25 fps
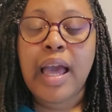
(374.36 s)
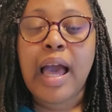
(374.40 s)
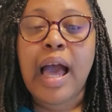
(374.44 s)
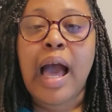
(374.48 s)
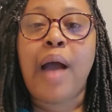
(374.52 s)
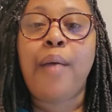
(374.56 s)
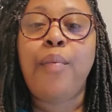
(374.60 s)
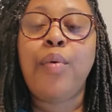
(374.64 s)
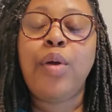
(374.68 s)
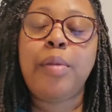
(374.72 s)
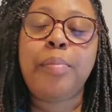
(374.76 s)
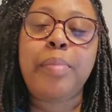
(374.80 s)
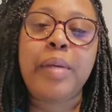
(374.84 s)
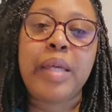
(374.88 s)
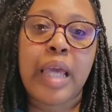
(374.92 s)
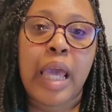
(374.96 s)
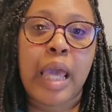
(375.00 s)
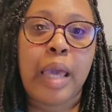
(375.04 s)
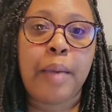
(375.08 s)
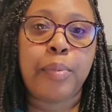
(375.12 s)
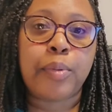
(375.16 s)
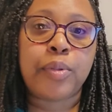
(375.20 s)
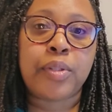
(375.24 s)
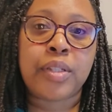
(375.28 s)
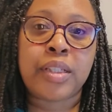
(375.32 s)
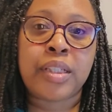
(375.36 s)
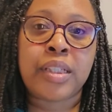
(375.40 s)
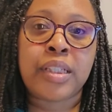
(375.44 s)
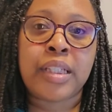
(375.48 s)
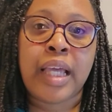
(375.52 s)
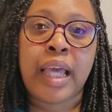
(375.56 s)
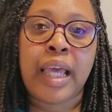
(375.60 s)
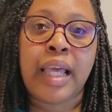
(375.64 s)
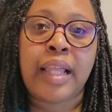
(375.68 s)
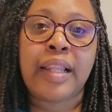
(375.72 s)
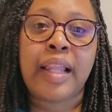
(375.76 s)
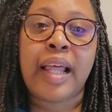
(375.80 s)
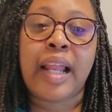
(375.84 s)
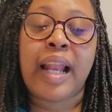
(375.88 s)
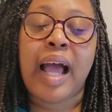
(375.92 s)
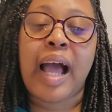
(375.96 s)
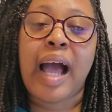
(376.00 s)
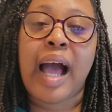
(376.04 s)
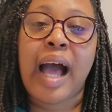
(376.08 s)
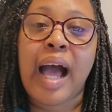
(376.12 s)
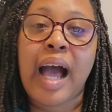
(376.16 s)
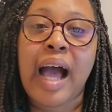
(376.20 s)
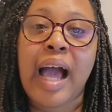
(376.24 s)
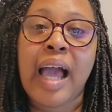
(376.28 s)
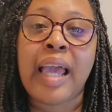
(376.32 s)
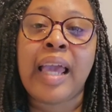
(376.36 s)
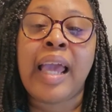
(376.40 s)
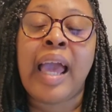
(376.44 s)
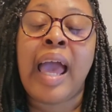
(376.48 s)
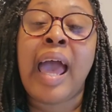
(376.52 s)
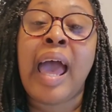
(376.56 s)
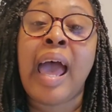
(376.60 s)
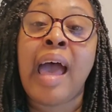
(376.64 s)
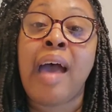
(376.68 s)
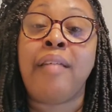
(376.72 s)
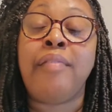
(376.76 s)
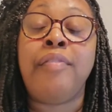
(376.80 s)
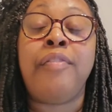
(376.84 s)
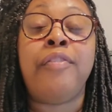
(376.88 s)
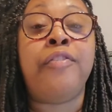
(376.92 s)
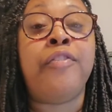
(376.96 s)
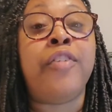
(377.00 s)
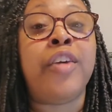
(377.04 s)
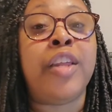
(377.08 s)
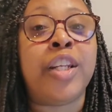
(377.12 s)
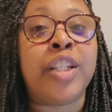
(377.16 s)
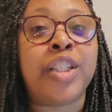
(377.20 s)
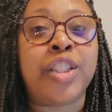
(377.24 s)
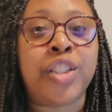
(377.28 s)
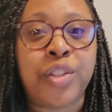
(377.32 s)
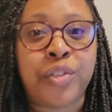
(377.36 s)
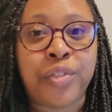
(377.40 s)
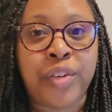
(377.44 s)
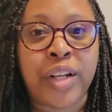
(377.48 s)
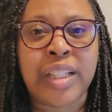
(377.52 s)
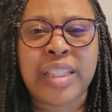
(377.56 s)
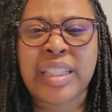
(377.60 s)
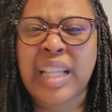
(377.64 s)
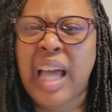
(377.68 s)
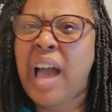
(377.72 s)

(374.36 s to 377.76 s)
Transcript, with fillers: I want to be able to say that I have finished the race.